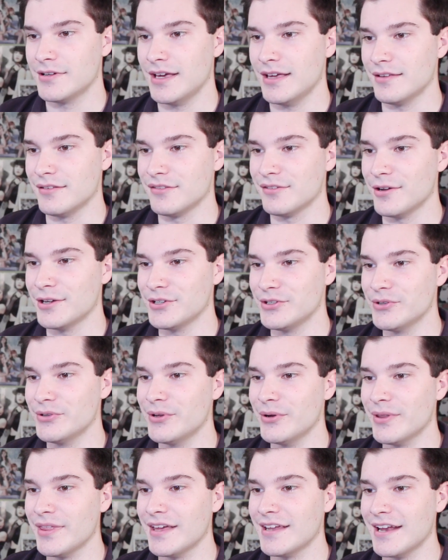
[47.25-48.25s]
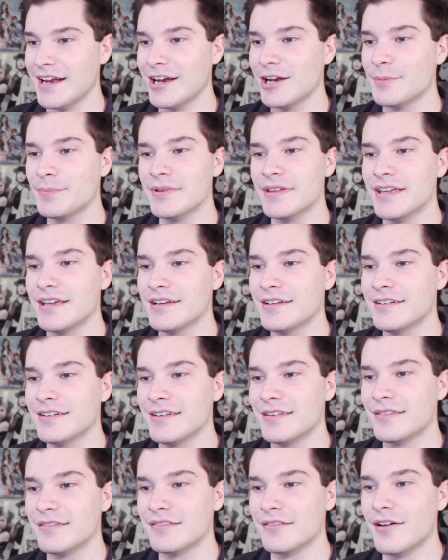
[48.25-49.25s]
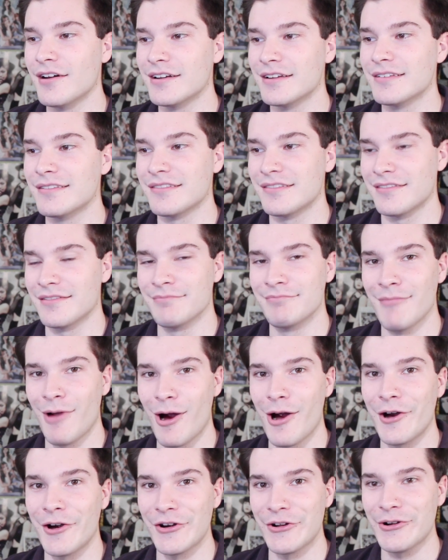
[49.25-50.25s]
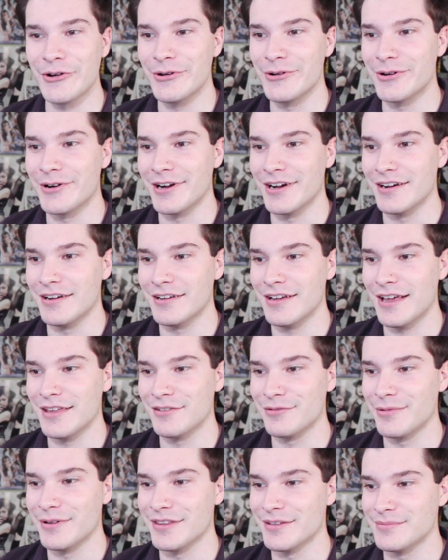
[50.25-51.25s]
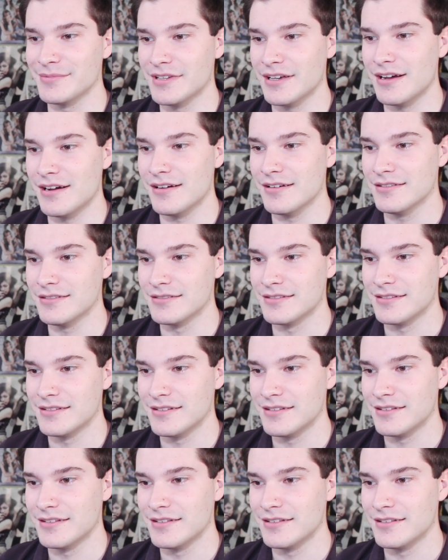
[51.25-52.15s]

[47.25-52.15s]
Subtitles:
Okay, so I do know that Airplane is not as hardcore as Rhythm Ta.